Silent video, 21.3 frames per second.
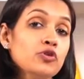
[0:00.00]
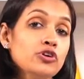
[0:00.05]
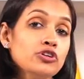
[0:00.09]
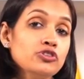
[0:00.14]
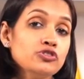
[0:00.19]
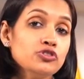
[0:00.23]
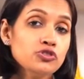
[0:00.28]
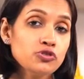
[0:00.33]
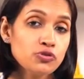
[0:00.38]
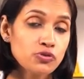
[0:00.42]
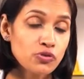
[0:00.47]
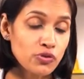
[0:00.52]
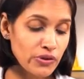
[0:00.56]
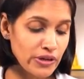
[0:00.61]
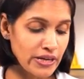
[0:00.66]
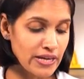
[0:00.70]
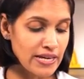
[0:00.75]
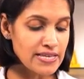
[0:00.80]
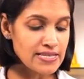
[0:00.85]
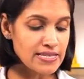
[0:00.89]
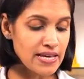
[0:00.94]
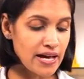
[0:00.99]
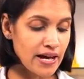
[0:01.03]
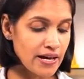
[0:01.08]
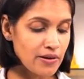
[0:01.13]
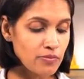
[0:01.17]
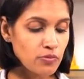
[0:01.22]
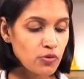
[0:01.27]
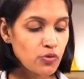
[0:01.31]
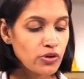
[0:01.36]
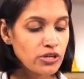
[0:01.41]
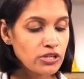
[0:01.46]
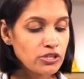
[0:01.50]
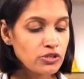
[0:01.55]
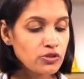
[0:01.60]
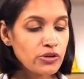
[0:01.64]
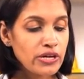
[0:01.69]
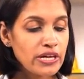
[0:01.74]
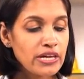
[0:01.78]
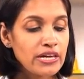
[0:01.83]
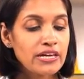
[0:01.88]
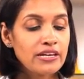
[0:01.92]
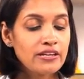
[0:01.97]
going to do is I'm going to
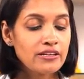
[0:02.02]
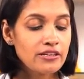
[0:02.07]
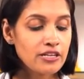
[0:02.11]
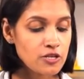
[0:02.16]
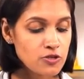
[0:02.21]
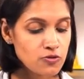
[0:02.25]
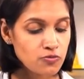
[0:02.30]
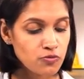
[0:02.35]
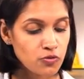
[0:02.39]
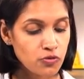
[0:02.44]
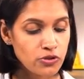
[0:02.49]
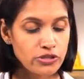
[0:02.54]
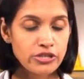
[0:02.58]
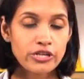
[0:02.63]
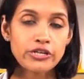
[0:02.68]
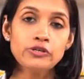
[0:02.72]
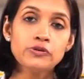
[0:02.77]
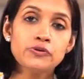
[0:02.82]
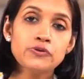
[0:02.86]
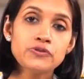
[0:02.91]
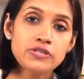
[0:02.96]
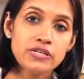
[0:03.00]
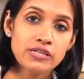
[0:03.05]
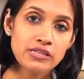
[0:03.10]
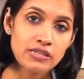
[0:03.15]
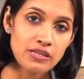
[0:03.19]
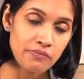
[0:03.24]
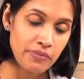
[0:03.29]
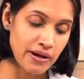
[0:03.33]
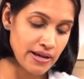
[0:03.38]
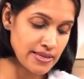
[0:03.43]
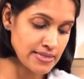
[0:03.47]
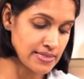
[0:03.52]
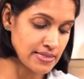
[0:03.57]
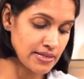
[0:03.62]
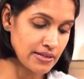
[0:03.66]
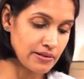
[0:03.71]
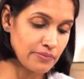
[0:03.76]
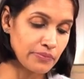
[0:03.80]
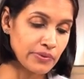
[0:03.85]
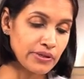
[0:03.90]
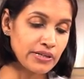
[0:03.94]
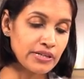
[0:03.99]
heat this water using the
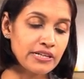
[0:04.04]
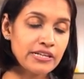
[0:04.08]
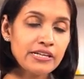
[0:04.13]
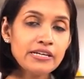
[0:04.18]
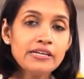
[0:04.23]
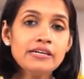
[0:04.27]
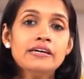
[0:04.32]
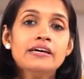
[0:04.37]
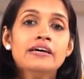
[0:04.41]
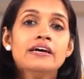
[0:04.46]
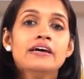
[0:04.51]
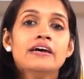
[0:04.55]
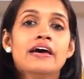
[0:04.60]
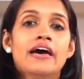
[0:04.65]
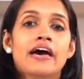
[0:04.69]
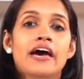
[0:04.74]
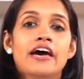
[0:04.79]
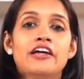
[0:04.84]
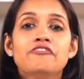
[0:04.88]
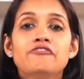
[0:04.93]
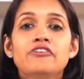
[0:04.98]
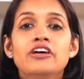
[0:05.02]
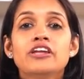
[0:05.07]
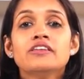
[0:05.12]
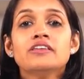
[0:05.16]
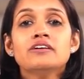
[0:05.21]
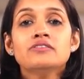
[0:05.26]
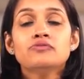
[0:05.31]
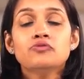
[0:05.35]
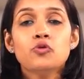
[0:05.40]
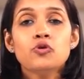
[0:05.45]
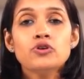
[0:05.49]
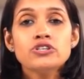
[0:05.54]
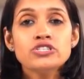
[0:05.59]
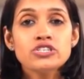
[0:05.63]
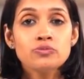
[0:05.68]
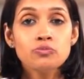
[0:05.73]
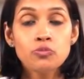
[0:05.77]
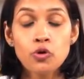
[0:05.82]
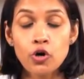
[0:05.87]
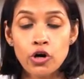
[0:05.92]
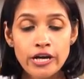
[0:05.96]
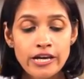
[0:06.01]
Bunsen burner, and when the water
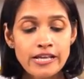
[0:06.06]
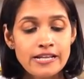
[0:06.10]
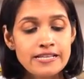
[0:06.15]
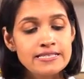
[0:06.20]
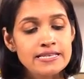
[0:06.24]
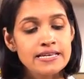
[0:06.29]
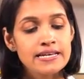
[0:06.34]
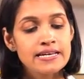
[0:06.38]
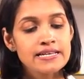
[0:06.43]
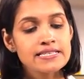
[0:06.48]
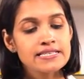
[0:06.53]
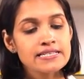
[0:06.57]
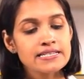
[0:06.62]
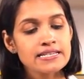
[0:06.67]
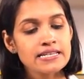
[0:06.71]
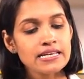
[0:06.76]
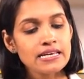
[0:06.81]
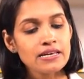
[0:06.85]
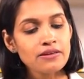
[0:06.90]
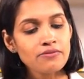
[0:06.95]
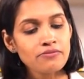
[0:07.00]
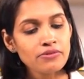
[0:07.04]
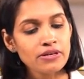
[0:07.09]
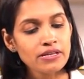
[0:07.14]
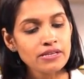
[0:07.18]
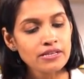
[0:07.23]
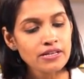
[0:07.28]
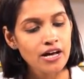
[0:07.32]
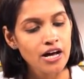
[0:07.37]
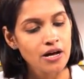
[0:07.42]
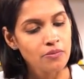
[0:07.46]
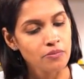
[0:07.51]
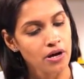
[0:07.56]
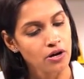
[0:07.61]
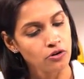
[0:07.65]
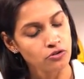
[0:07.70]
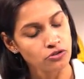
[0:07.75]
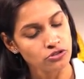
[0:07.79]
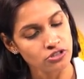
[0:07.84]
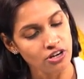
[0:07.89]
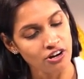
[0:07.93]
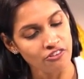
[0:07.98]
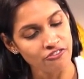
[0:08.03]
boils, steam will come
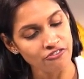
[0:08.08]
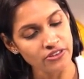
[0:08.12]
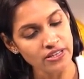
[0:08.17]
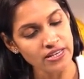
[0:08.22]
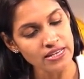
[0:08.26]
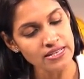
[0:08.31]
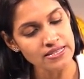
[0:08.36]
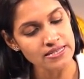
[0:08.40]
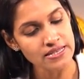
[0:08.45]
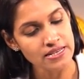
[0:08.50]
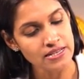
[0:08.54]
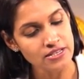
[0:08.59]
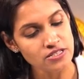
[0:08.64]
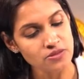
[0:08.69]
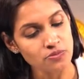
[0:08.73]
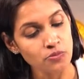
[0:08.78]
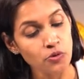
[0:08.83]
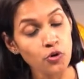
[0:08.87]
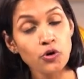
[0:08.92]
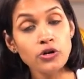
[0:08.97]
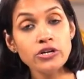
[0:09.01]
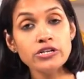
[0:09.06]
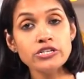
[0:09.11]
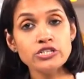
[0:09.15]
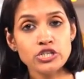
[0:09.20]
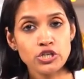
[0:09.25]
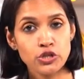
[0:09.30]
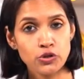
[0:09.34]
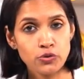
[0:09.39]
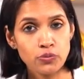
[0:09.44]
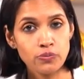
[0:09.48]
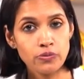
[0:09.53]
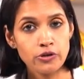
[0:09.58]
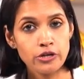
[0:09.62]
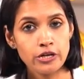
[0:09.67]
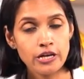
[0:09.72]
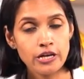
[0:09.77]
out of this small tube,